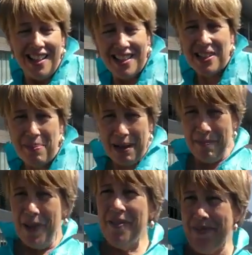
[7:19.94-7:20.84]
There's a big
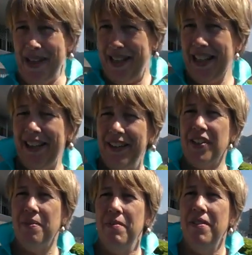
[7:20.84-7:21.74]
movement here
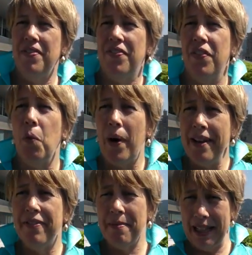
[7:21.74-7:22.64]
to move
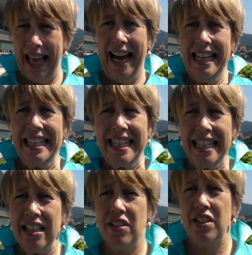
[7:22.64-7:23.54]
away from
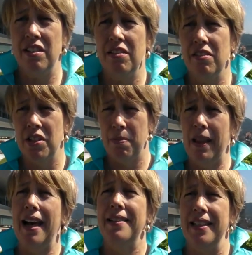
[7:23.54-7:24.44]
glass to
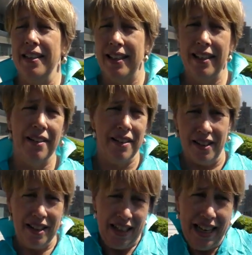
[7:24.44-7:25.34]
plastic here
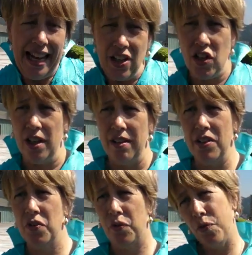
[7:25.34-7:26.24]
in Asia.
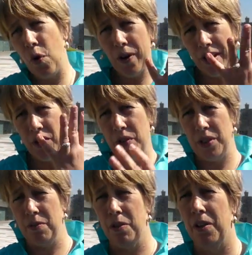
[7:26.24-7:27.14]
There's 4 countries
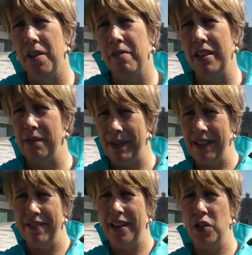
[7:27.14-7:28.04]
in the world that really
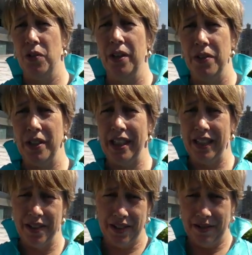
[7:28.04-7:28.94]
manufacture
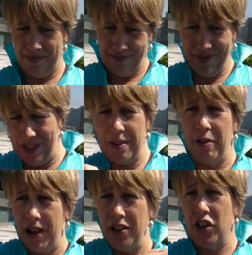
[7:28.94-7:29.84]
LCDs:
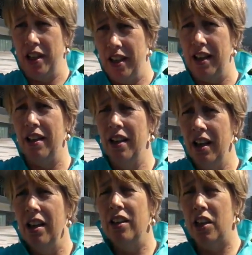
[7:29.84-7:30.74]
Taiwan, China,
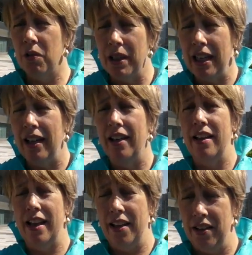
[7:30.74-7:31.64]
Korea,
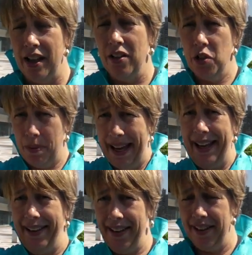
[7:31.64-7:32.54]
and
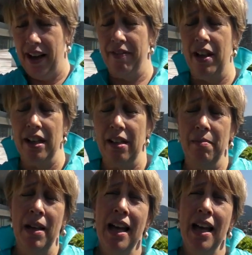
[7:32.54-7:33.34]
Japan in high volume.